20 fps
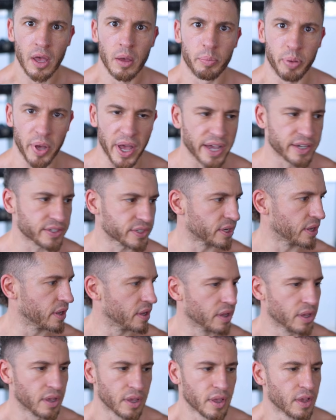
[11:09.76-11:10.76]
pecs,
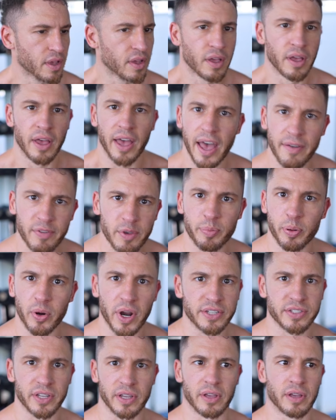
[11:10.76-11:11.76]
heavy
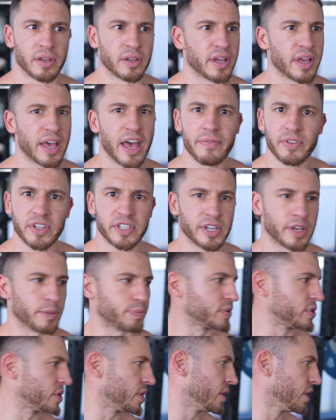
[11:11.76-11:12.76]
pressing, heavy
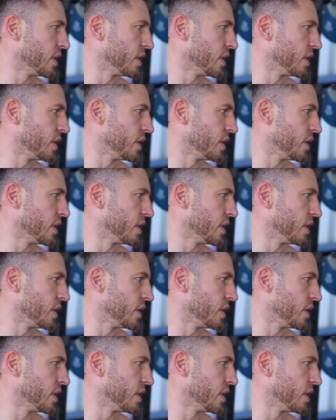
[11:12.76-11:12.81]
dips,